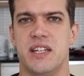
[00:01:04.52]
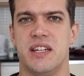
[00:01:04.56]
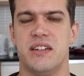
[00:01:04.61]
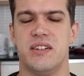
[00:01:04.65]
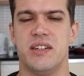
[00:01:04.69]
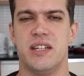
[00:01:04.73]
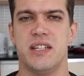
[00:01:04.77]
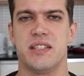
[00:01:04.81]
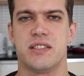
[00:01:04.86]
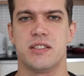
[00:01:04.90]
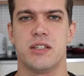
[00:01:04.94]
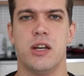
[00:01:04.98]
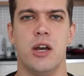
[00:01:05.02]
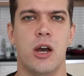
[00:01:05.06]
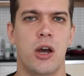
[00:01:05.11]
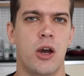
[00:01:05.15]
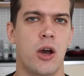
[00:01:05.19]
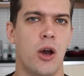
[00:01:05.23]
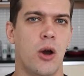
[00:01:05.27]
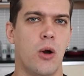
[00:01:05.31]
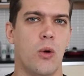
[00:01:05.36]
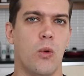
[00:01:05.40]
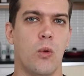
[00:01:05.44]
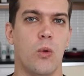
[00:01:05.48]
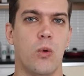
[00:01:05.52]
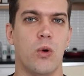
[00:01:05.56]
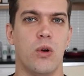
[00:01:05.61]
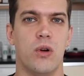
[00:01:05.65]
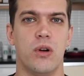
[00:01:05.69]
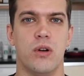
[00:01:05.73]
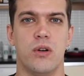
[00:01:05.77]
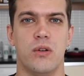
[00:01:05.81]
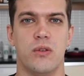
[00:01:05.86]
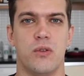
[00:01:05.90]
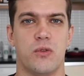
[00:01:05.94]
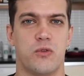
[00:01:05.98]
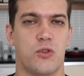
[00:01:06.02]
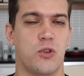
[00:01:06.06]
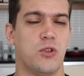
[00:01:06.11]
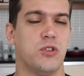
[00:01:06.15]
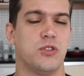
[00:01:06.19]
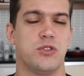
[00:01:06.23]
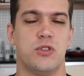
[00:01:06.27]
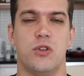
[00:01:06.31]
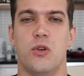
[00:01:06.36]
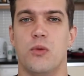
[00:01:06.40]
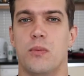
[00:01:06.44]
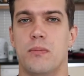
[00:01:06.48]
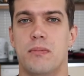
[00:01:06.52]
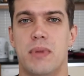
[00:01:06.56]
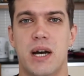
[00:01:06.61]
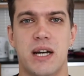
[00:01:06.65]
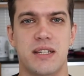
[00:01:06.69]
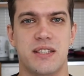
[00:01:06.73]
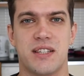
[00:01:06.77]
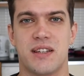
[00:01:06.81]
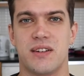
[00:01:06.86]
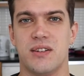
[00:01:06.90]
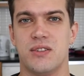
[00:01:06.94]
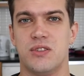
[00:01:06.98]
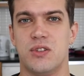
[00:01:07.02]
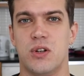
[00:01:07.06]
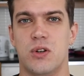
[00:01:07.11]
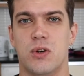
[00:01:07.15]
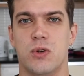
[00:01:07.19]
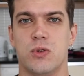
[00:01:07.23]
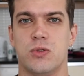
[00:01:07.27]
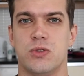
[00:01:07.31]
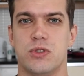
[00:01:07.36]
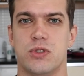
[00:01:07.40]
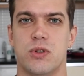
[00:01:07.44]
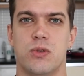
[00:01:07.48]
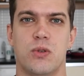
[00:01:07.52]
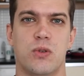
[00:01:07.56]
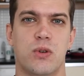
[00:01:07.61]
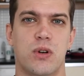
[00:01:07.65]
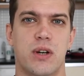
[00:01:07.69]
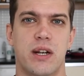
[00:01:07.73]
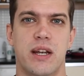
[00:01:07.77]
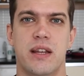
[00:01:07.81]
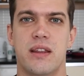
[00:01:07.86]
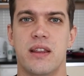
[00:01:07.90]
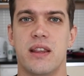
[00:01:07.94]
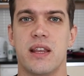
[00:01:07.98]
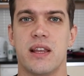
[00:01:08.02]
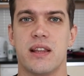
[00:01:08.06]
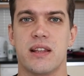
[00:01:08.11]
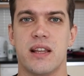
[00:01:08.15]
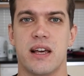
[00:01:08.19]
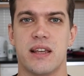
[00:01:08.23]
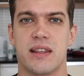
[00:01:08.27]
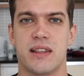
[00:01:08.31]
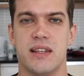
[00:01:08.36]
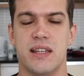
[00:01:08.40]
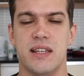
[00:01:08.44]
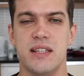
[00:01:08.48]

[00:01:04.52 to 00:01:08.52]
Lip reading: areas, or of course no bicycle roads or anything like